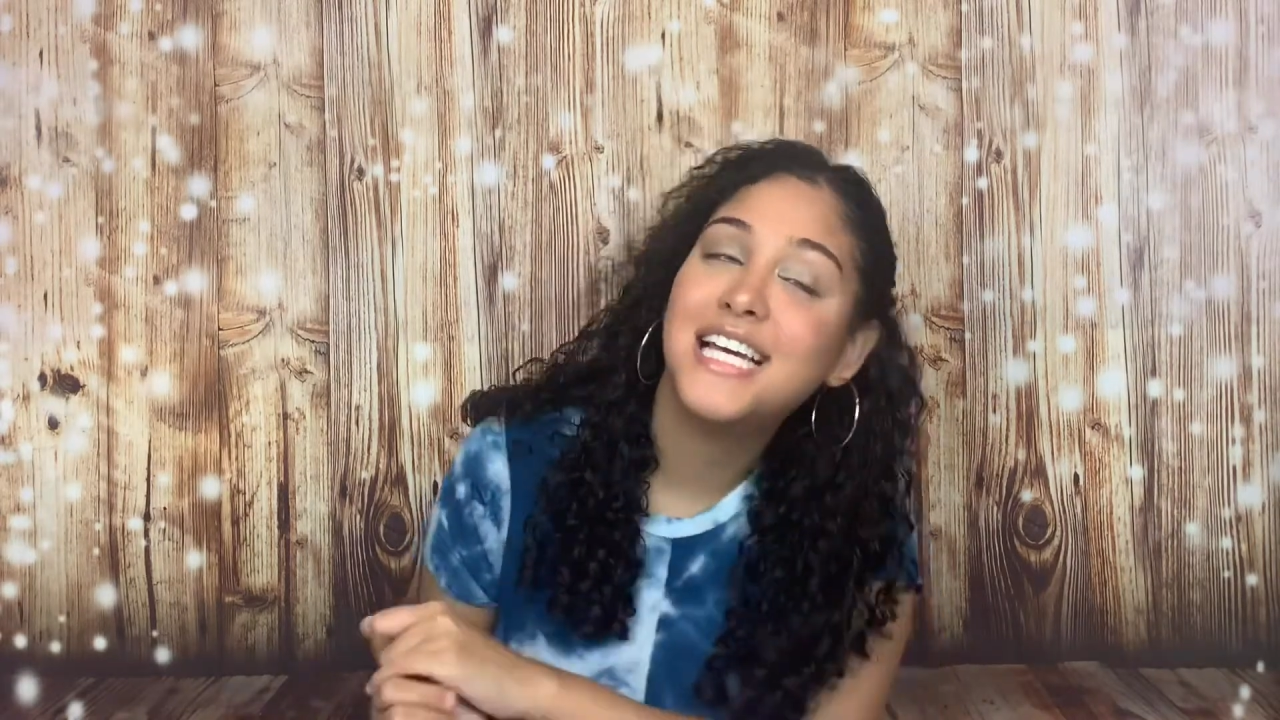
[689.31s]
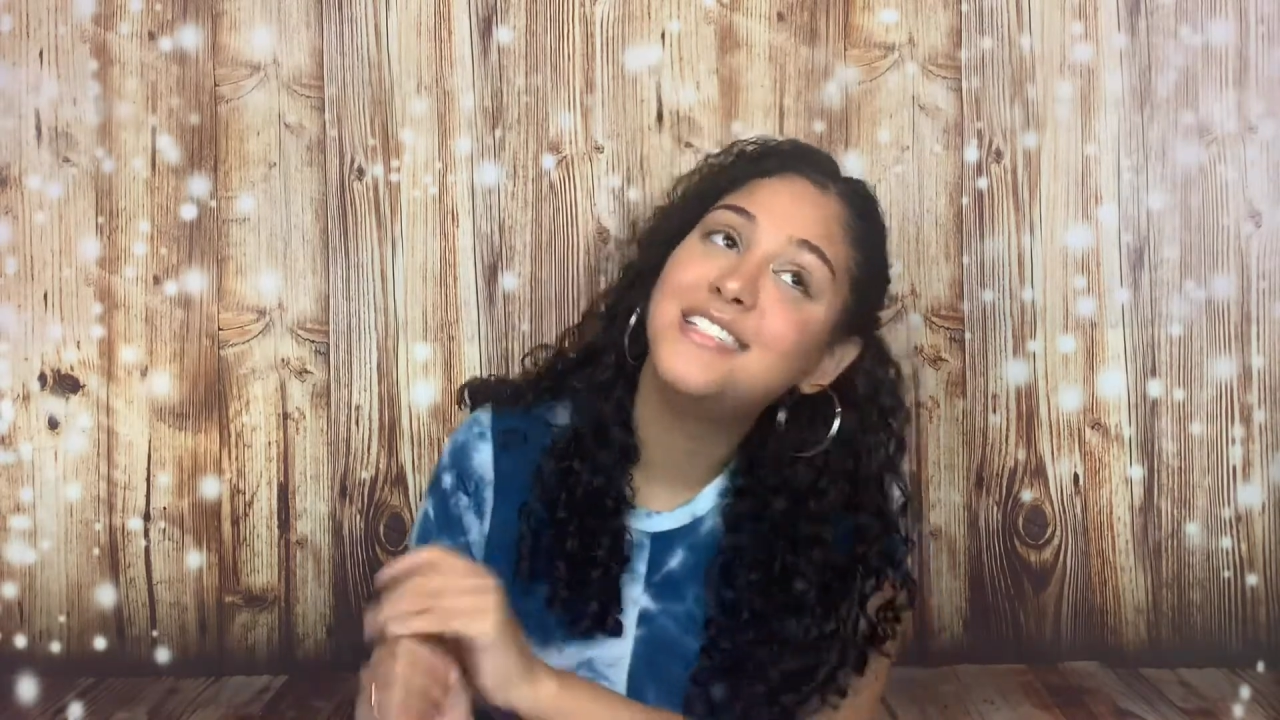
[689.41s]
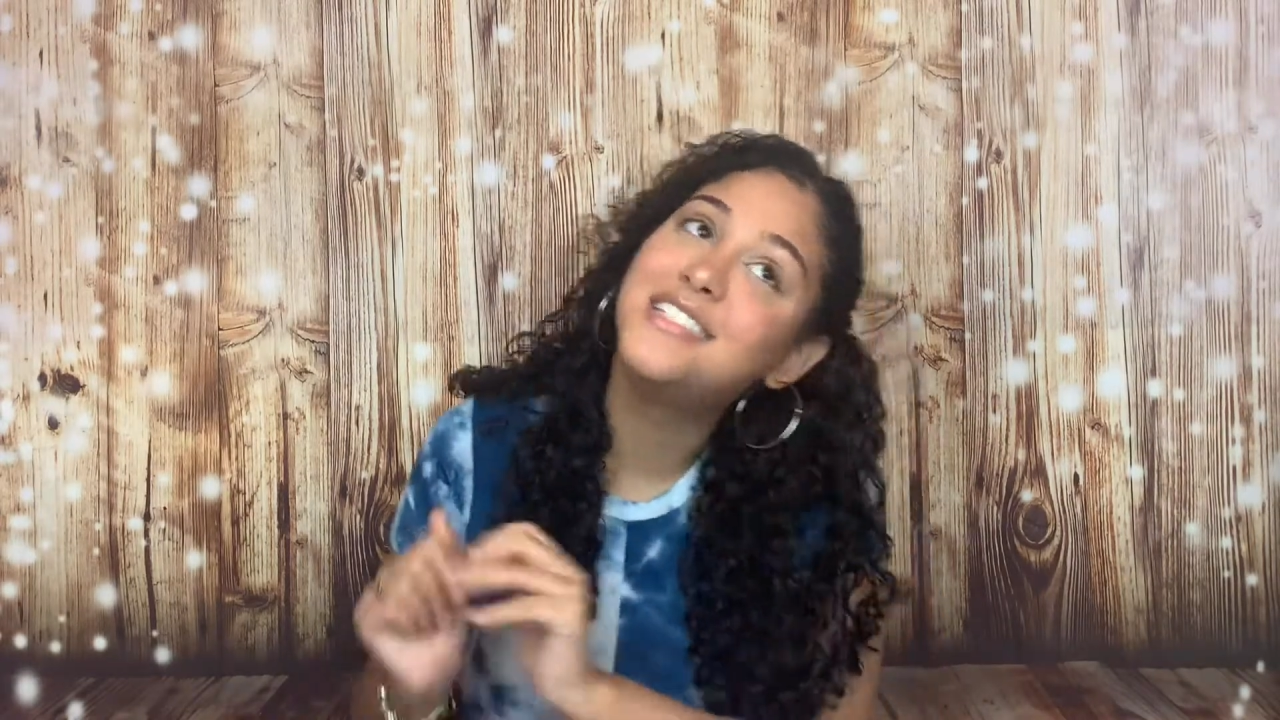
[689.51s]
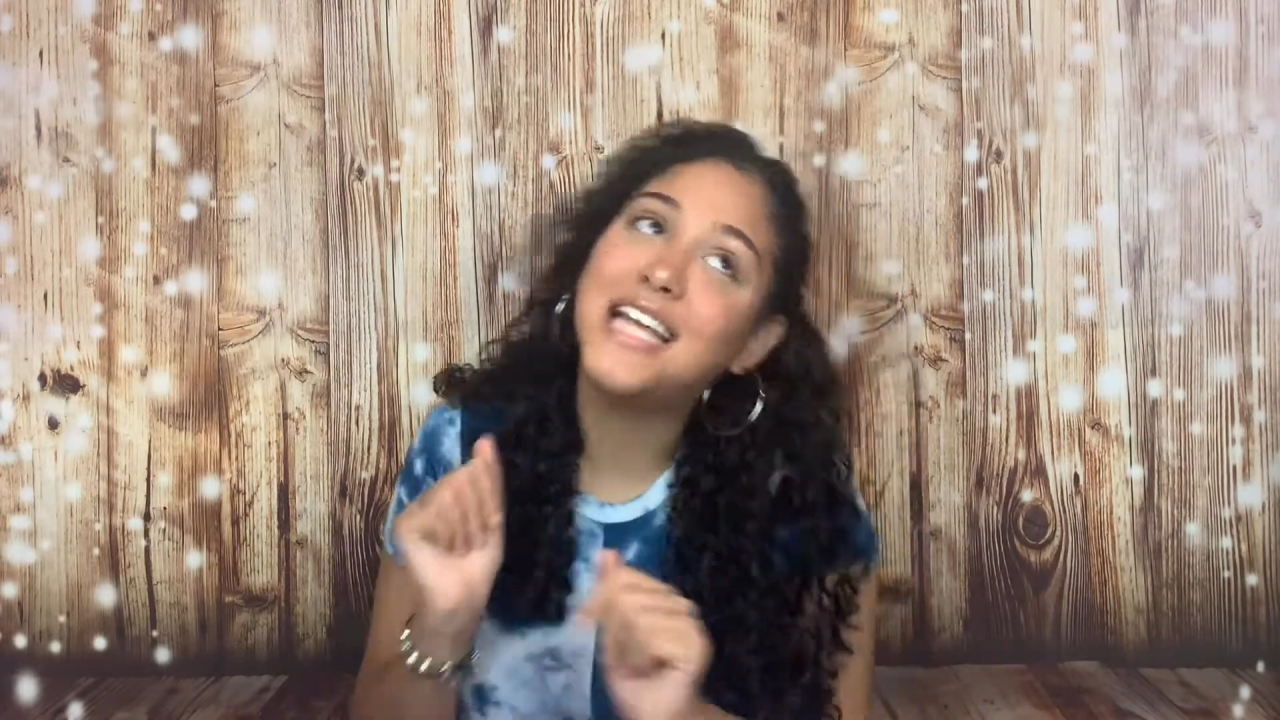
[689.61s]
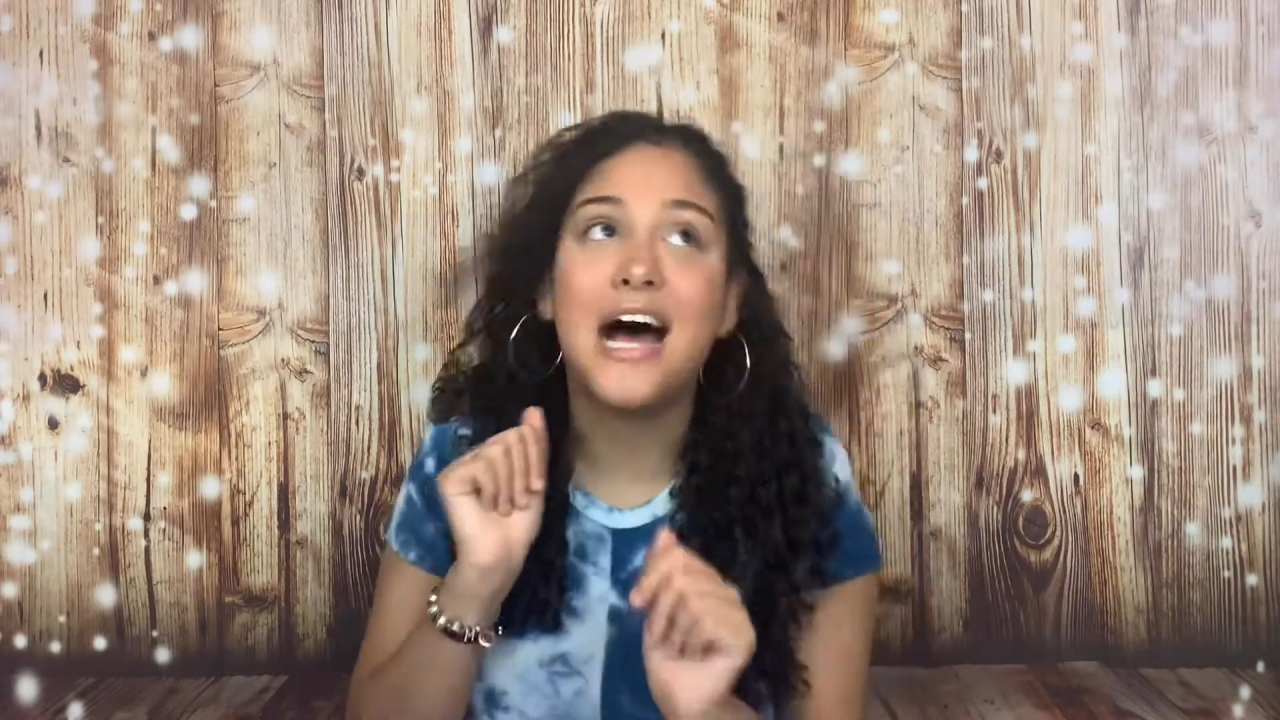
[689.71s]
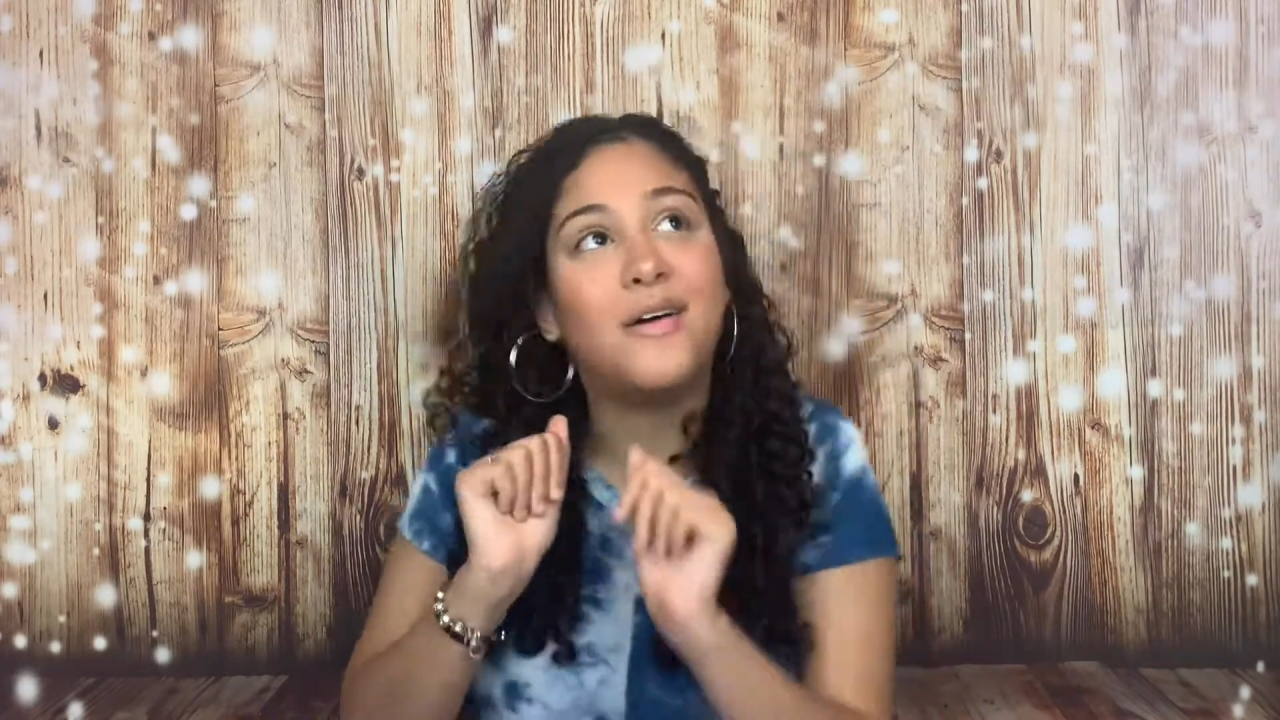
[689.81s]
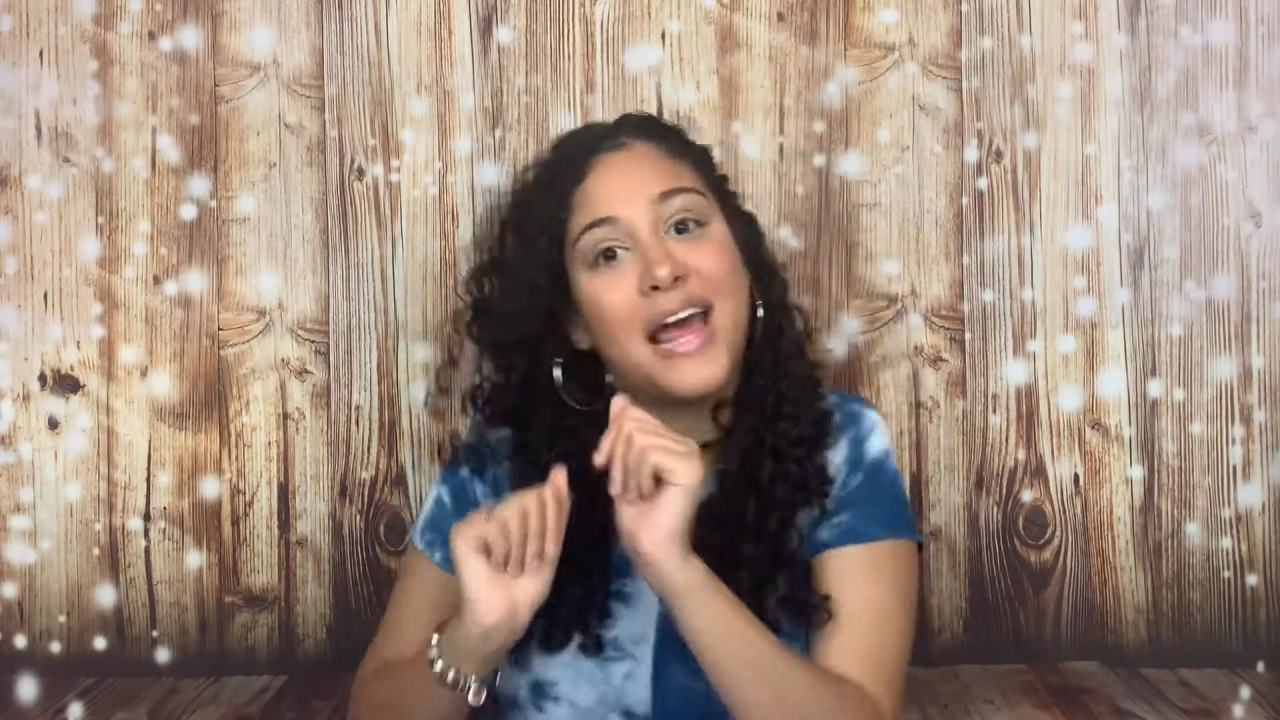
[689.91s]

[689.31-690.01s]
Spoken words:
shout